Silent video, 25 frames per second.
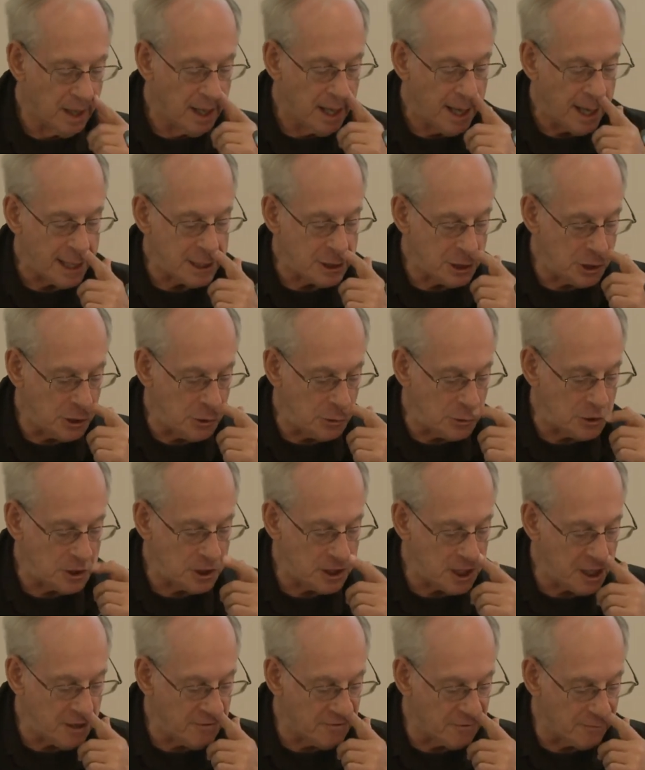As you
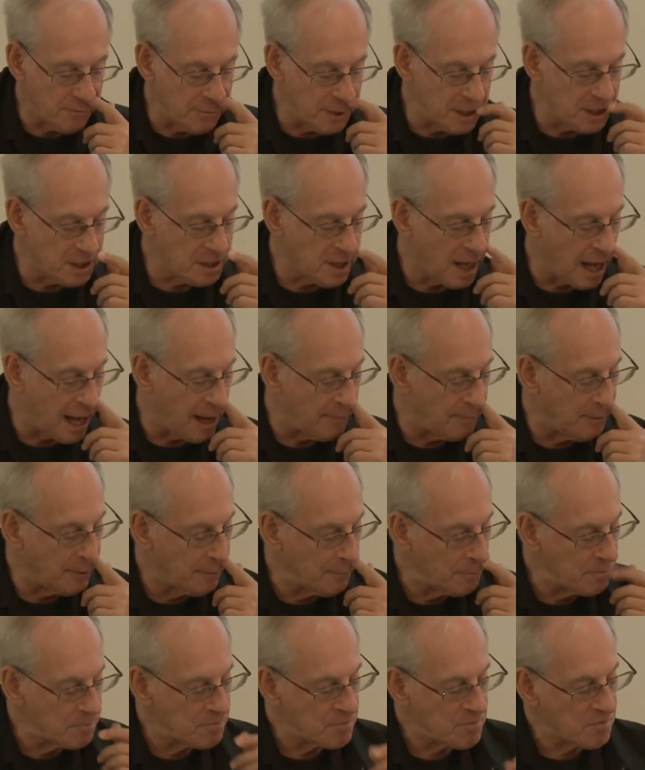see from the top,
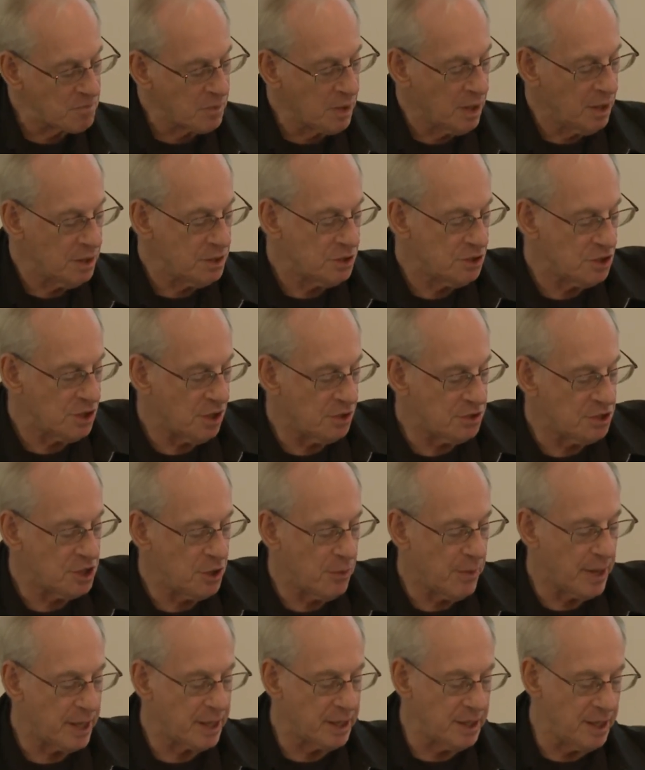
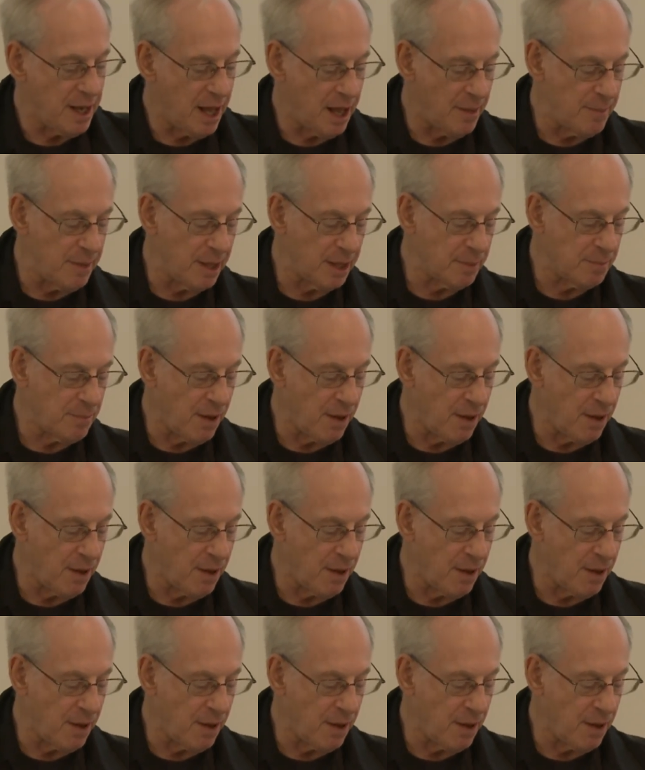socioeconomic,